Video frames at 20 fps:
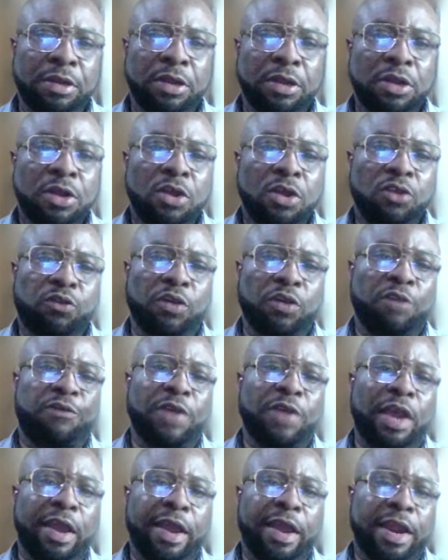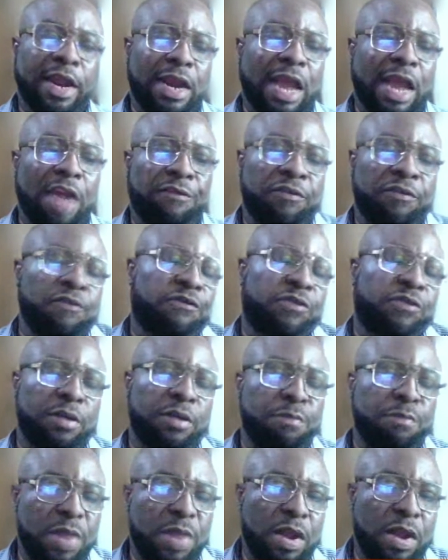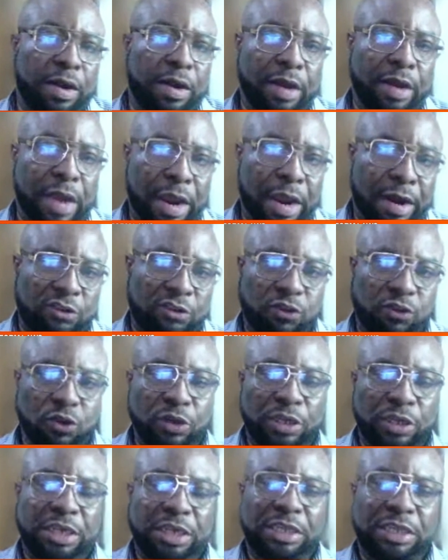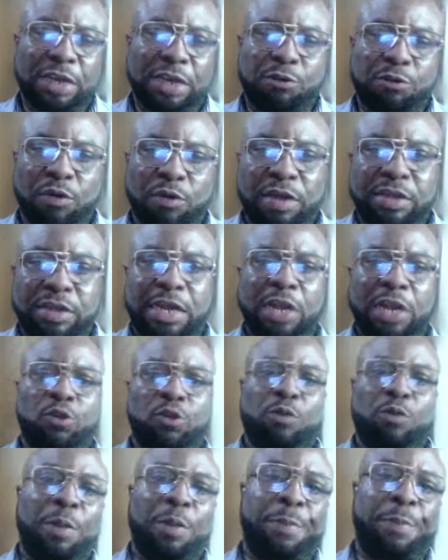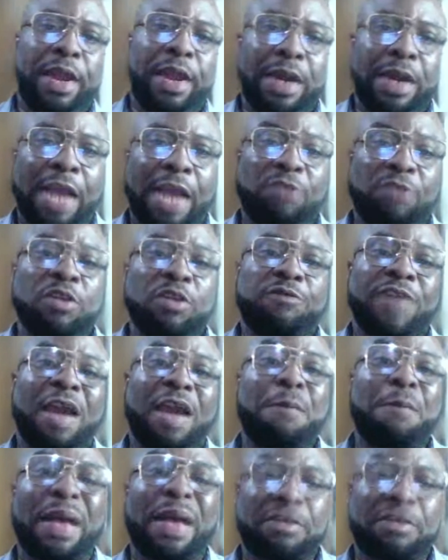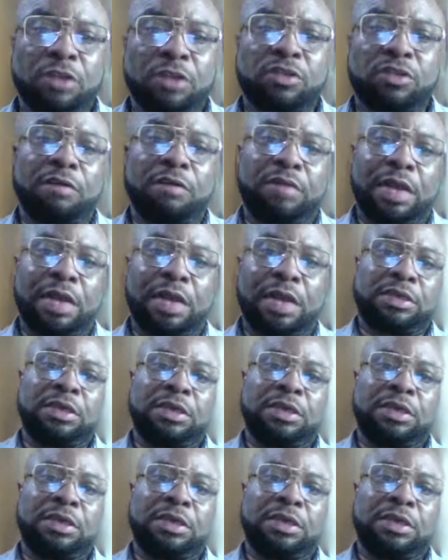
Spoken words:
So if you are earning like 50 million naira, so it's equivalent that you'll be paying like 25% of that